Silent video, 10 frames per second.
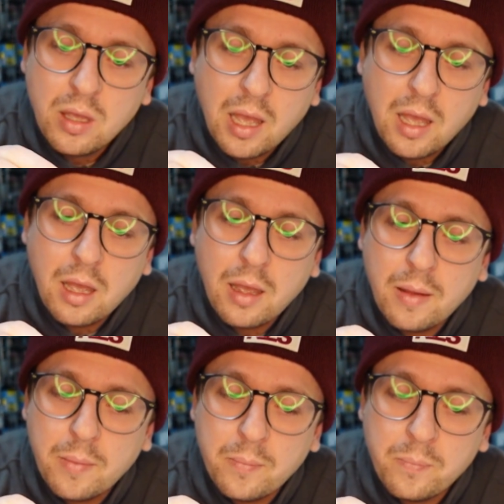
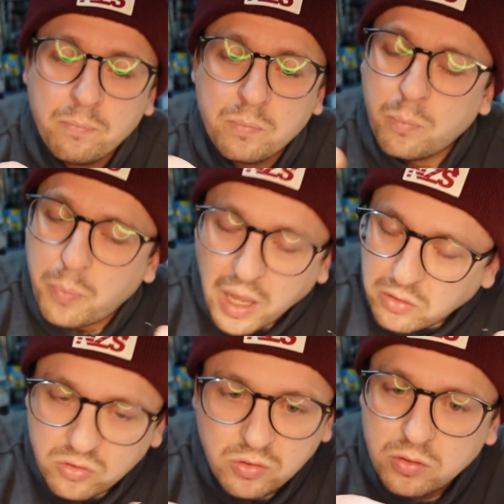
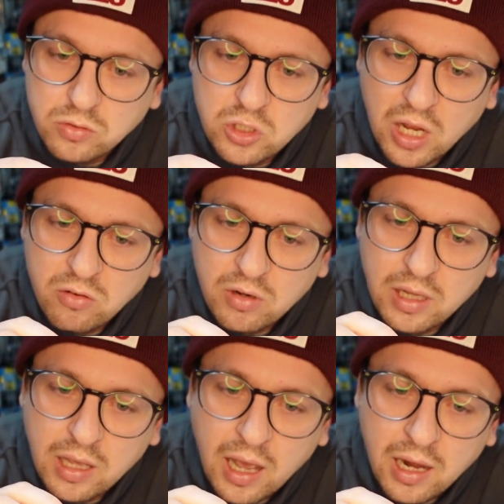But
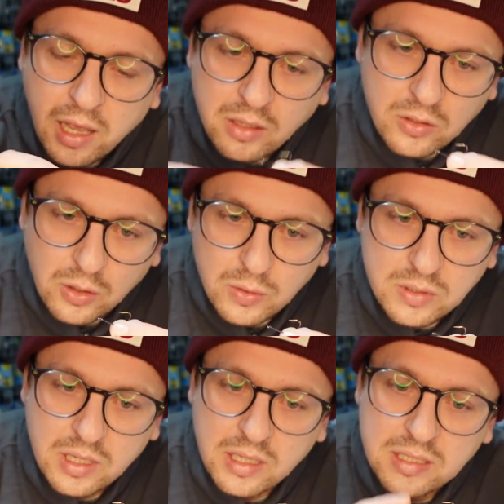generally I like to
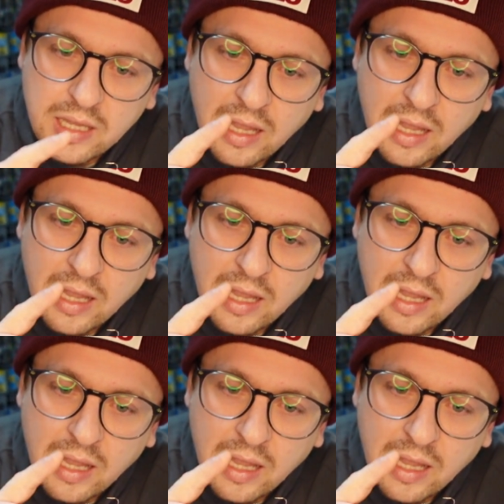use this,